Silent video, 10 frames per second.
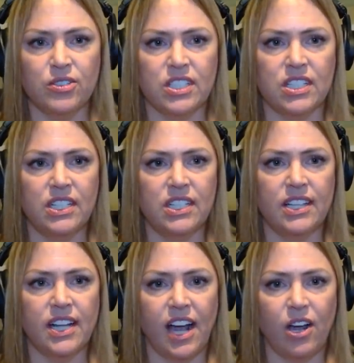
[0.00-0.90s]
to
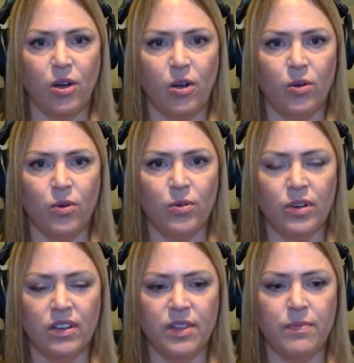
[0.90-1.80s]
see
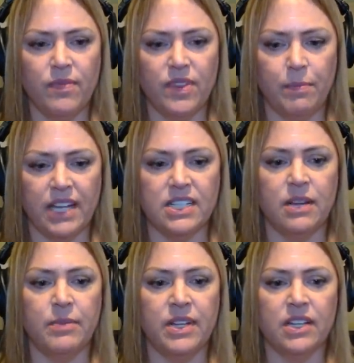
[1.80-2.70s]
how the, the
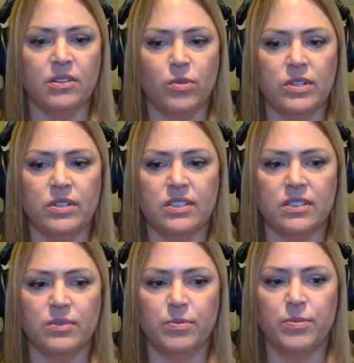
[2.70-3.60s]
pandemic
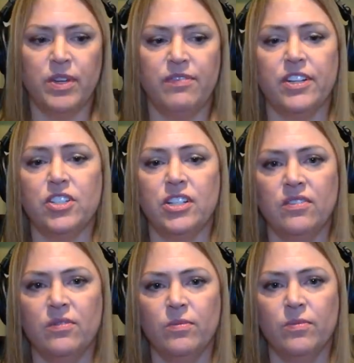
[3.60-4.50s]
was
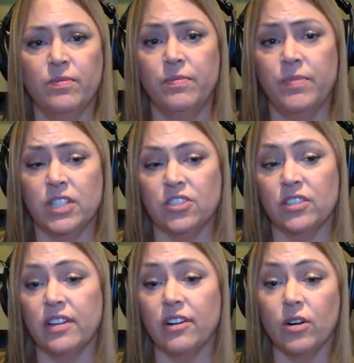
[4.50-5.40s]
affecting
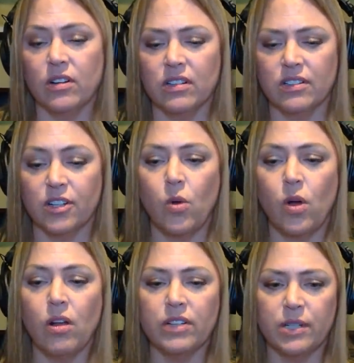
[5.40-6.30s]
potentially their their
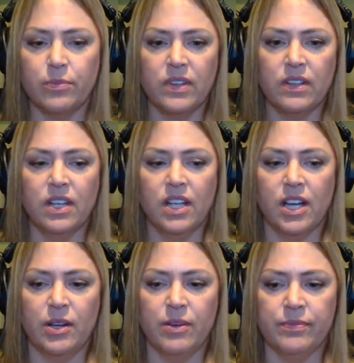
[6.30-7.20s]
quality
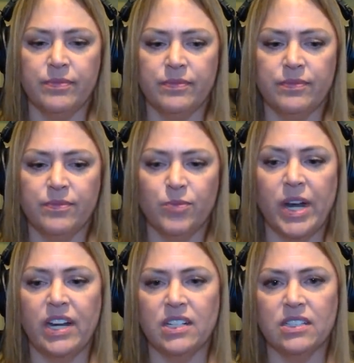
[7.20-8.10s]
um,
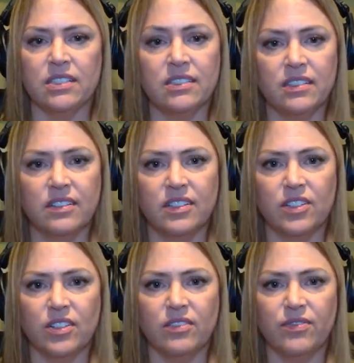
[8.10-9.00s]
ratings
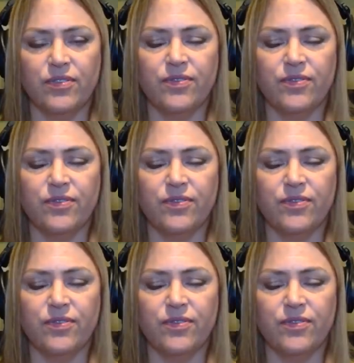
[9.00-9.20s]
in,